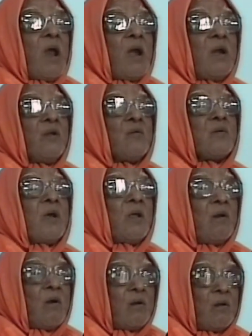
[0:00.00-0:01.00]
And you
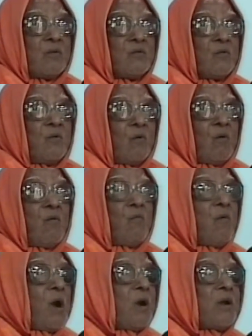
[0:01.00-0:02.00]
cannot also know
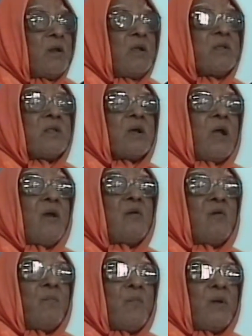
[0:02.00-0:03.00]
what is the
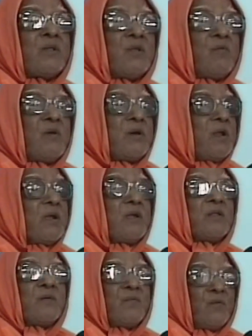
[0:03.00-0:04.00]
kind of birth you will take
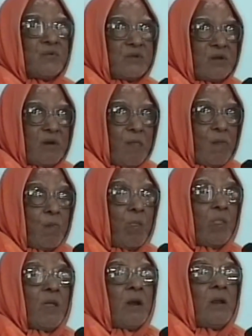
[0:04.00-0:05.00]
in the future.
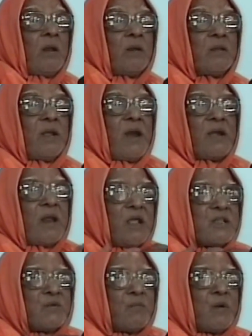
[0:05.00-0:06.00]
The
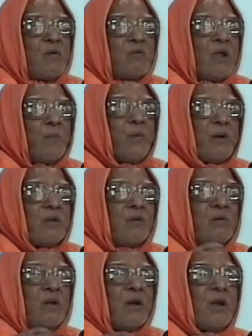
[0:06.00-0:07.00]
attachment to a
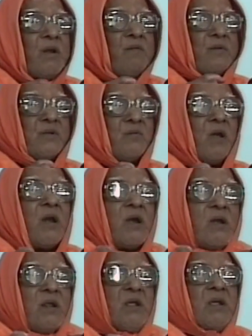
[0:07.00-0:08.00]
particular
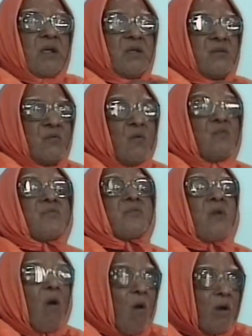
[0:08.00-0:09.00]
individuality is so
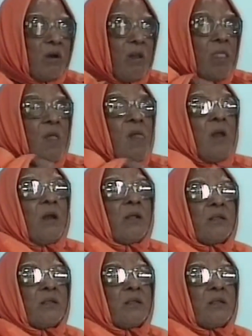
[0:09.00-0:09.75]
strong